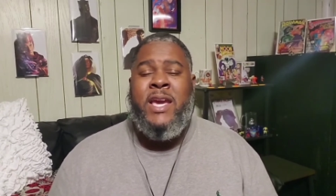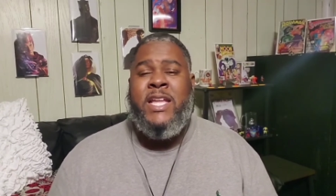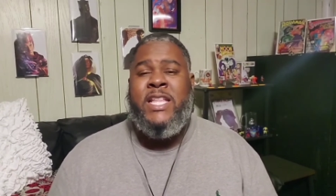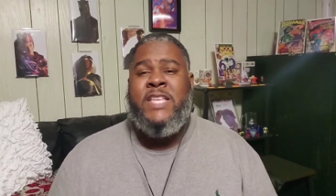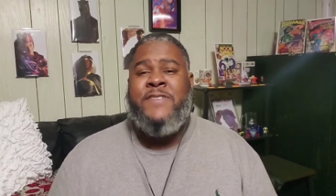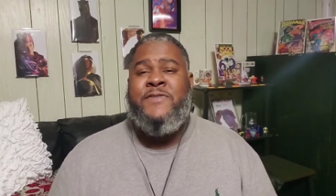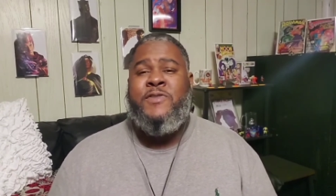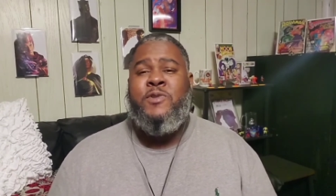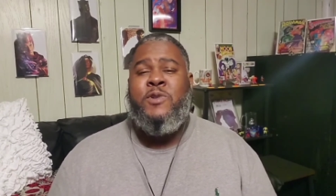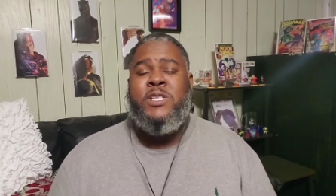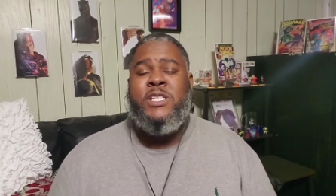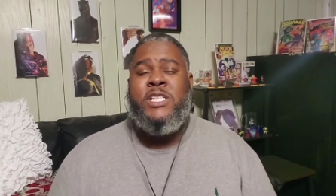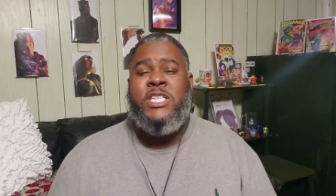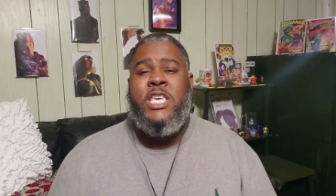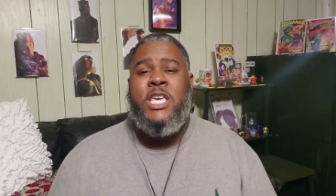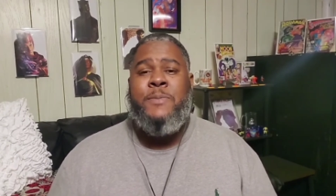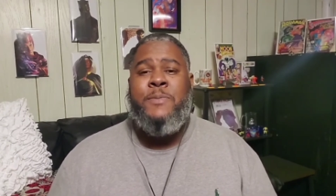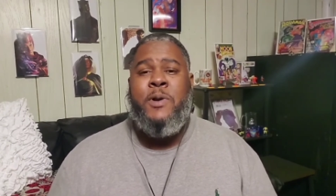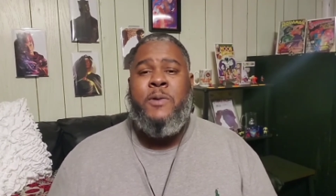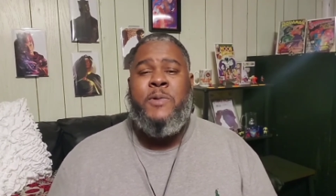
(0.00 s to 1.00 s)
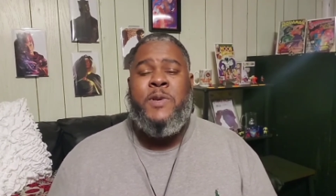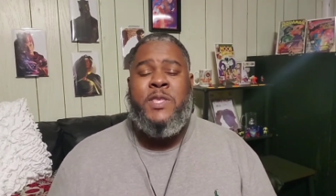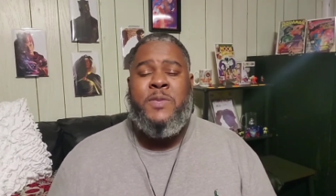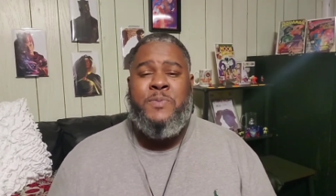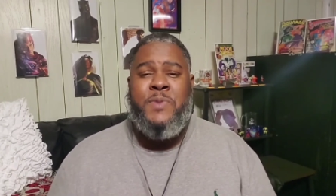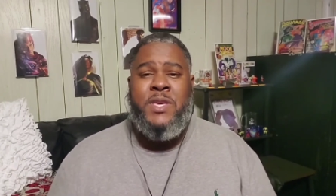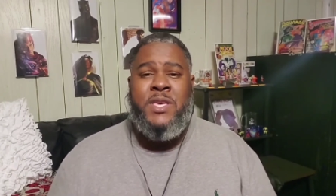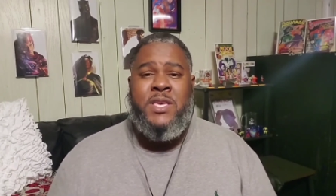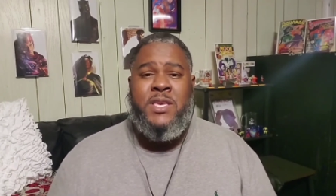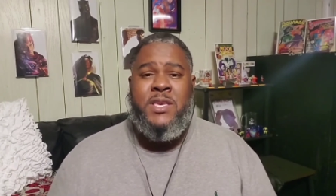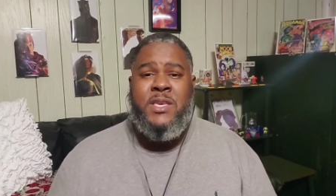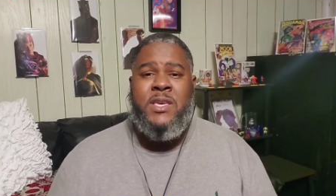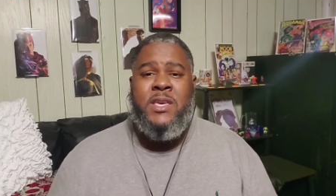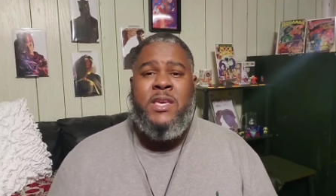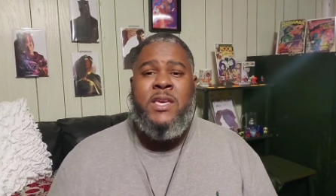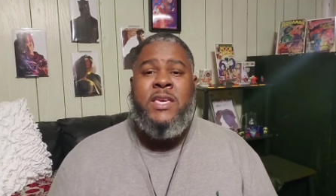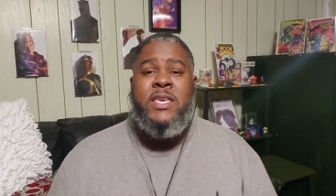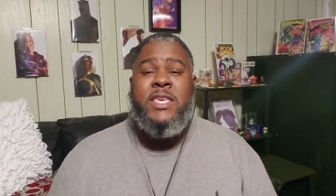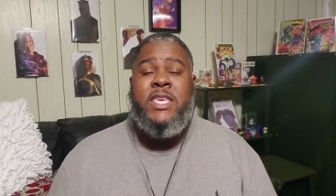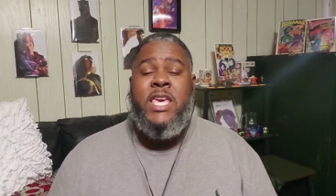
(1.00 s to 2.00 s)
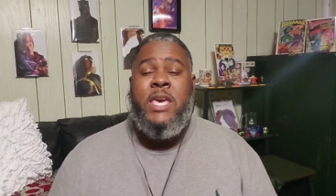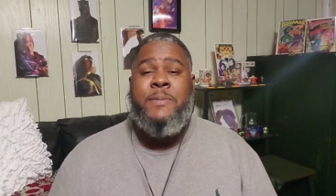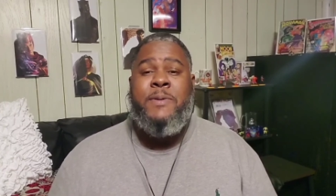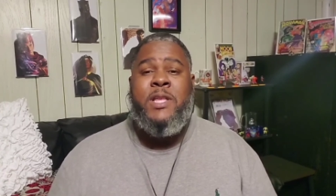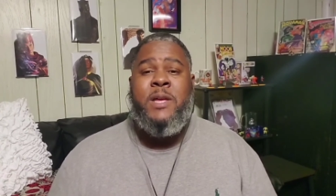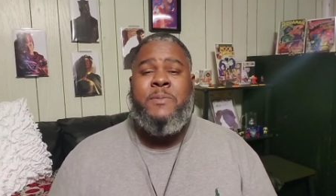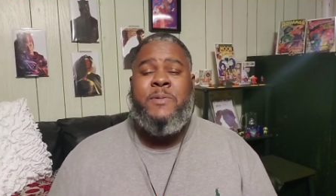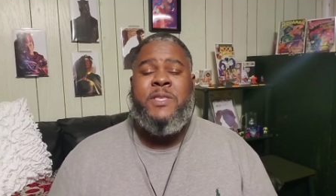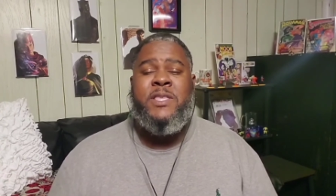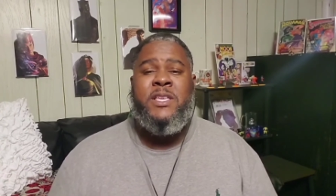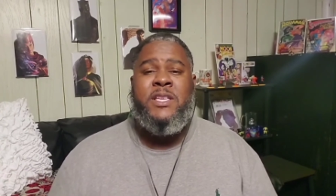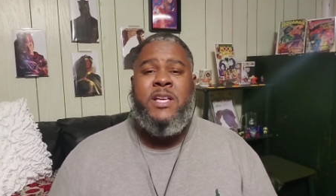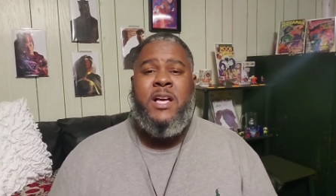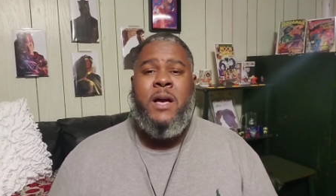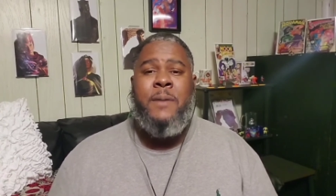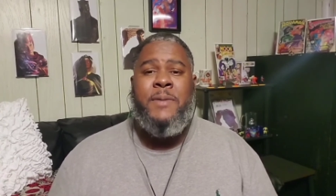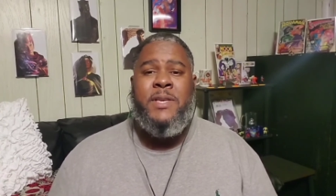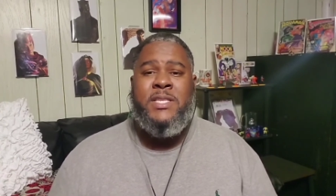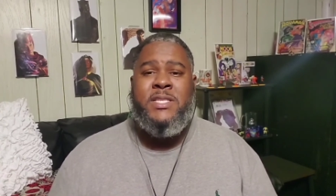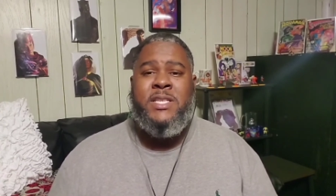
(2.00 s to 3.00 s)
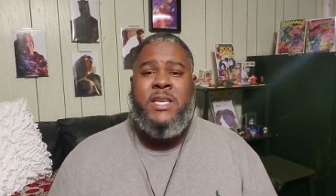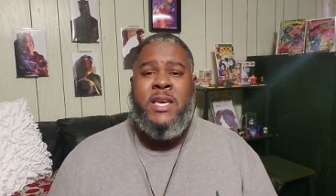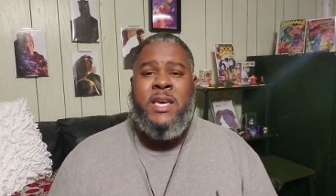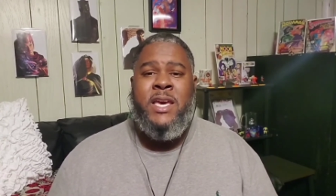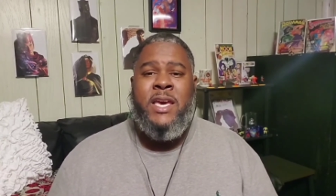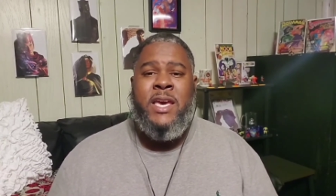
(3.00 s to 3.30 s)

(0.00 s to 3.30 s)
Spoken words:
And if you want to keep up with me, keeping up with the comics,